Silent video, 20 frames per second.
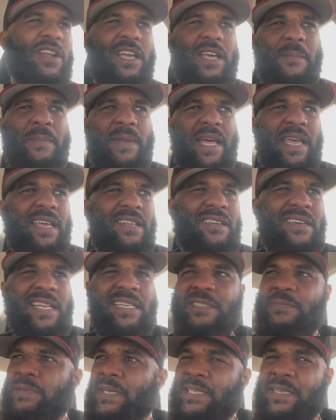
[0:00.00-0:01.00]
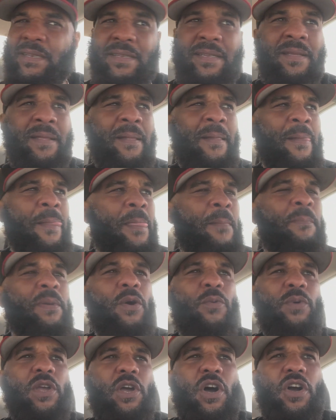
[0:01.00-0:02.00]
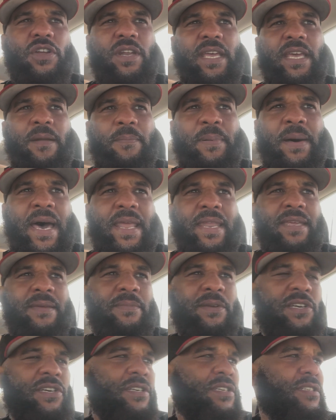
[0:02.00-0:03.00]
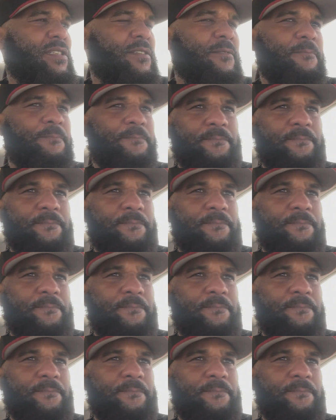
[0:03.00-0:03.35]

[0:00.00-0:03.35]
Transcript: coming out here looking at these players. But we are gonna get up out of here because